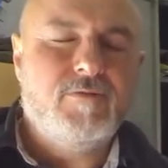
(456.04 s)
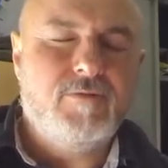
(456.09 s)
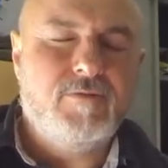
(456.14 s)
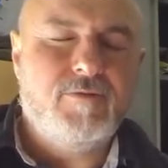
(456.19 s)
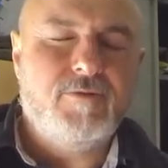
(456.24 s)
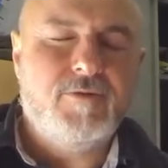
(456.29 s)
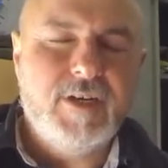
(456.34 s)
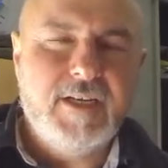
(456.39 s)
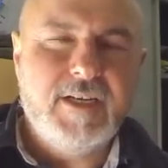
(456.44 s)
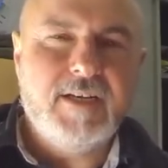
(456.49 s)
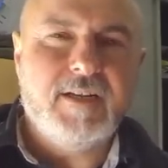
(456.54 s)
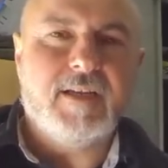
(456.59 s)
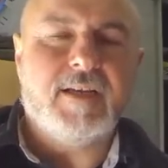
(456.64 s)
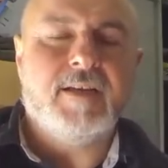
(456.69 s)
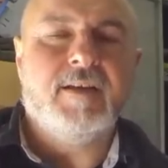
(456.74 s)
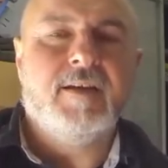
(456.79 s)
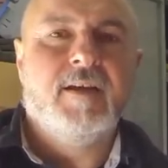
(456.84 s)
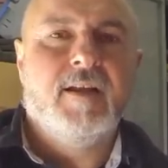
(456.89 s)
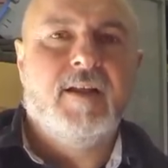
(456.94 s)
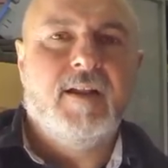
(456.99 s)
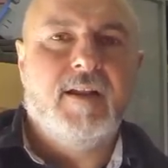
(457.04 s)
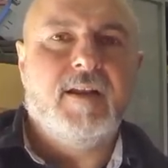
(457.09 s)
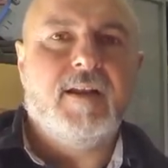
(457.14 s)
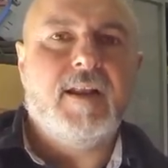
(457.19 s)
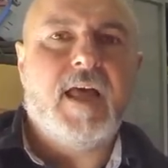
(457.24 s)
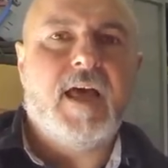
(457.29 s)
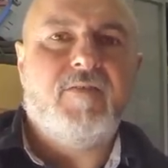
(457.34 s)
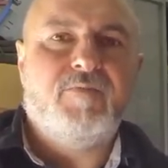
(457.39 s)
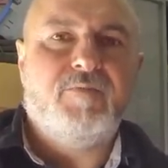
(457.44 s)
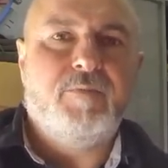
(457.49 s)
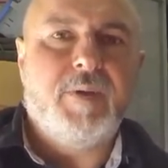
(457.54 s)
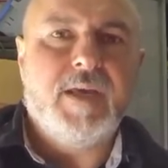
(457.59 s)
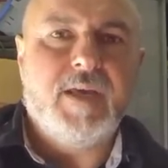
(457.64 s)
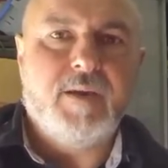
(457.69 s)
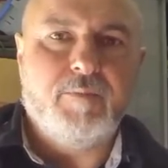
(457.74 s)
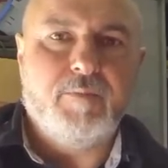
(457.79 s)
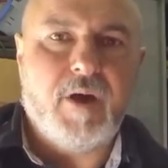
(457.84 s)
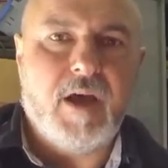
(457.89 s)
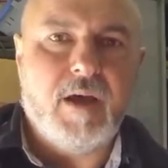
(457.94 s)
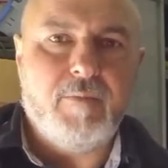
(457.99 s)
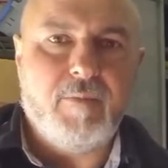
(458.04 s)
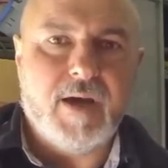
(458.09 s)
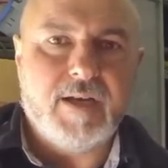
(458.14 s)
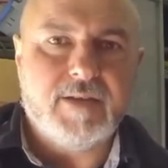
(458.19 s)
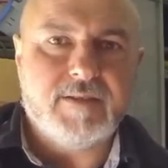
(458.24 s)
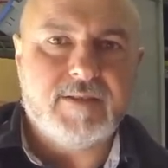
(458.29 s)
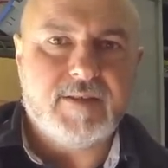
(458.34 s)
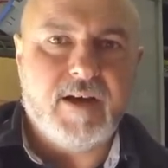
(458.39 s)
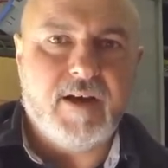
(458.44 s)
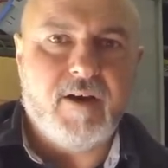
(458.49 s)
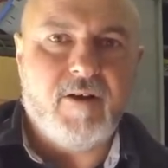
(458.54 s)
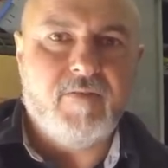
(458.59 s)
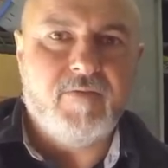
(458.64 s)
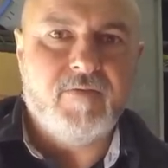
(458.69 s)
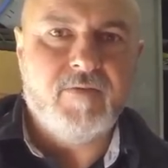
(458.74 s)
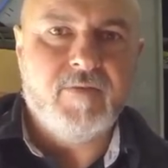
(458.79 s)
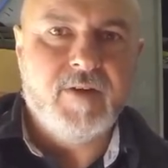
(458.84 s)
really love being by myself,